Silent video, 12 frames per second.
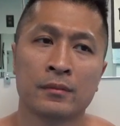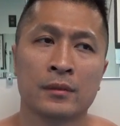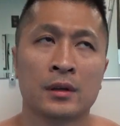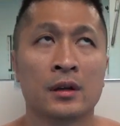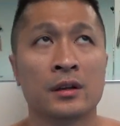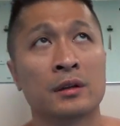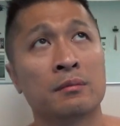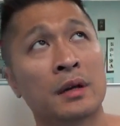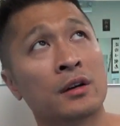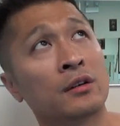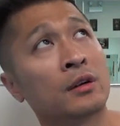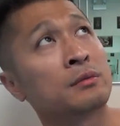Here they
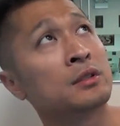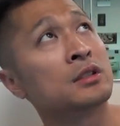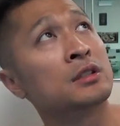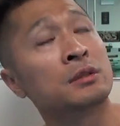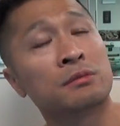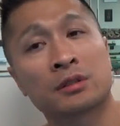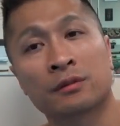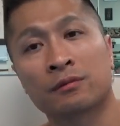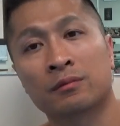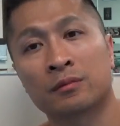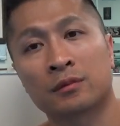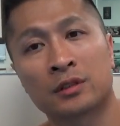made her up to seem some
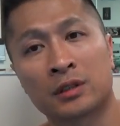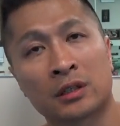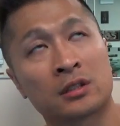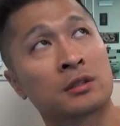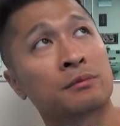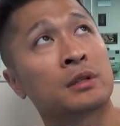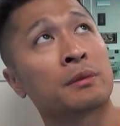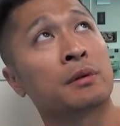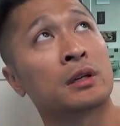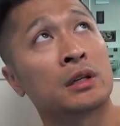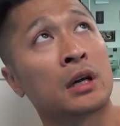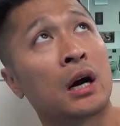like some type
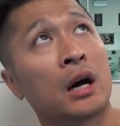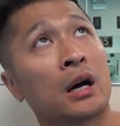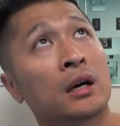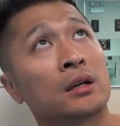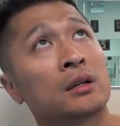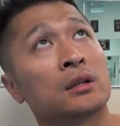of god